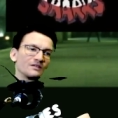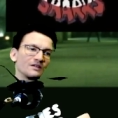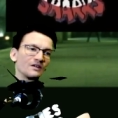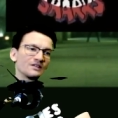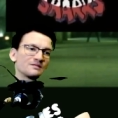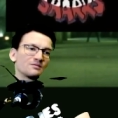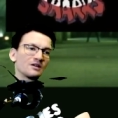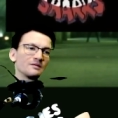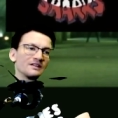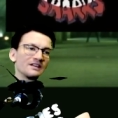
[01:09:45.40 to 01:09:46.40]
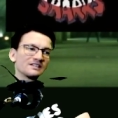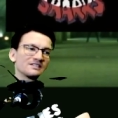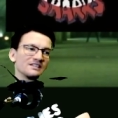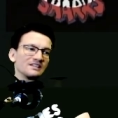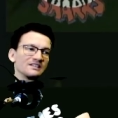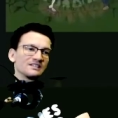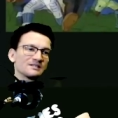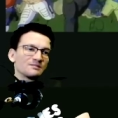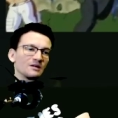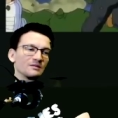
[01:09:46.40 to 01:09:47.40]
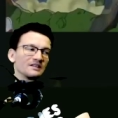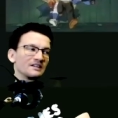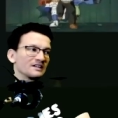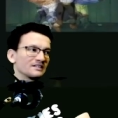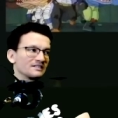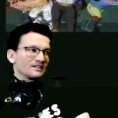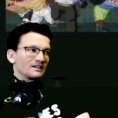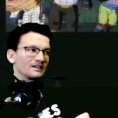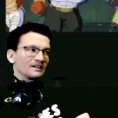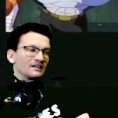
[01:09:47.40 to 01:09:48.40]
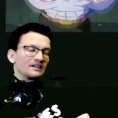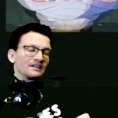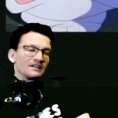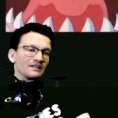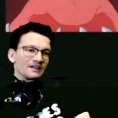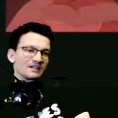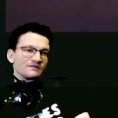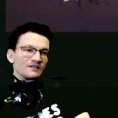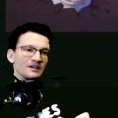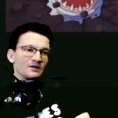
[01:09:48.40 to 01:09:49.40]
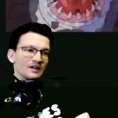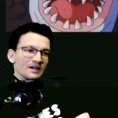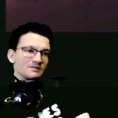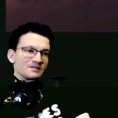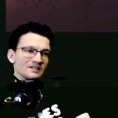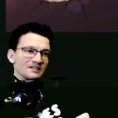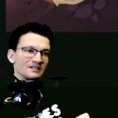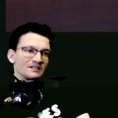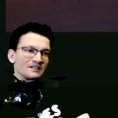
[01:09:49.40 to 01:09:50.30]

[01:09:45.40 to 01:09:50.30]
Oh, this is probably the next scene. This is probably the next uh, the next video game scene.